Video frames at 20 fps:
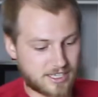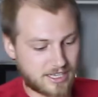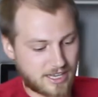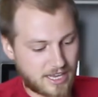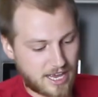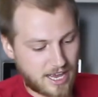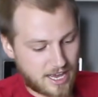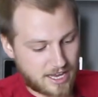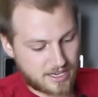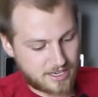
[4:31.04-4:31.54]
at
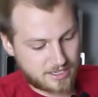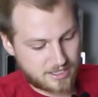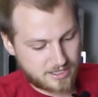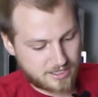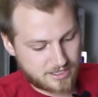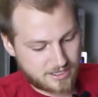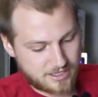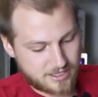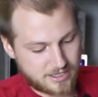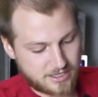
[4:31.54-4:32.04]
that.
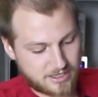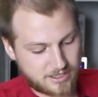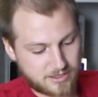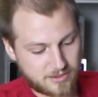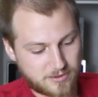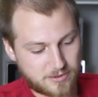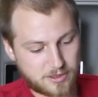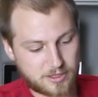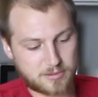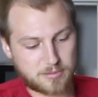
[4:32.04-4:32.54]

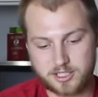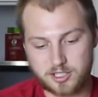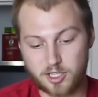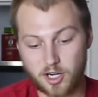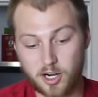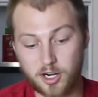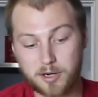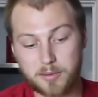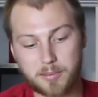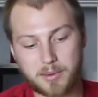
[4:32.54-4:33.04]
It's
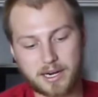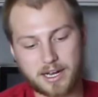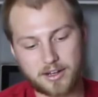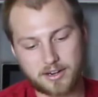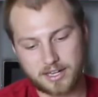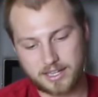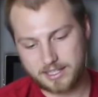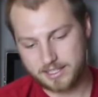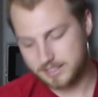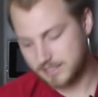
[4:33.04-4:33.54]
dark brown on the